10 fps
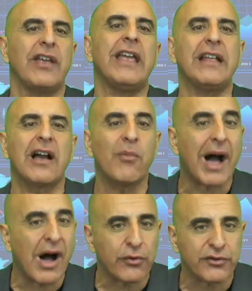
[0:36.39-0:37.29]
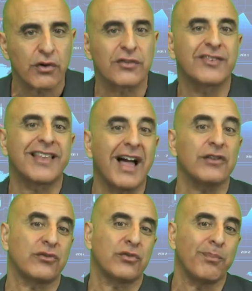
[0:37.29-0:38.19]
income households start
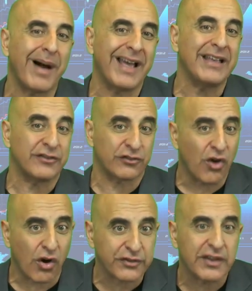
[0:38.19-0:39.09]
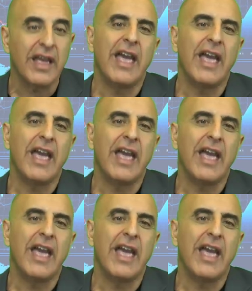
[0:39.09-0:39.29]
buying stocks,